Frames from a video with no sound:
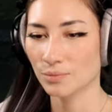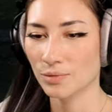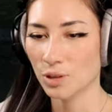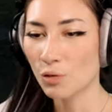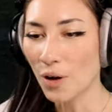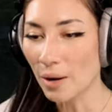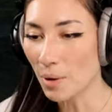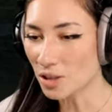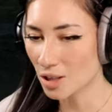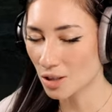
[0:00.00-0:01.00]
you'll find it
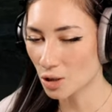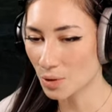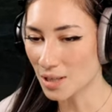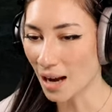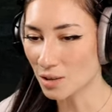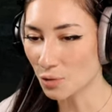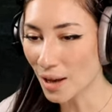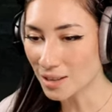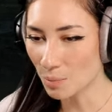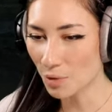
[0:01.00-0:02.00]
much easier to attack,
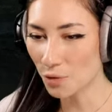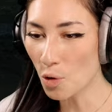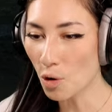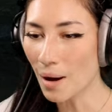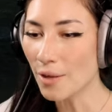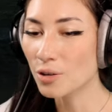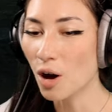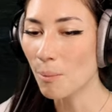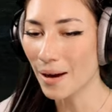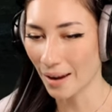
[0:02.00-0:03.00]
deflect, and perform other
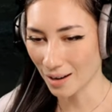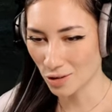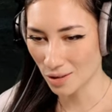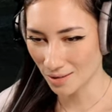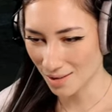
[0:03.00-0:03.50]
combat actions.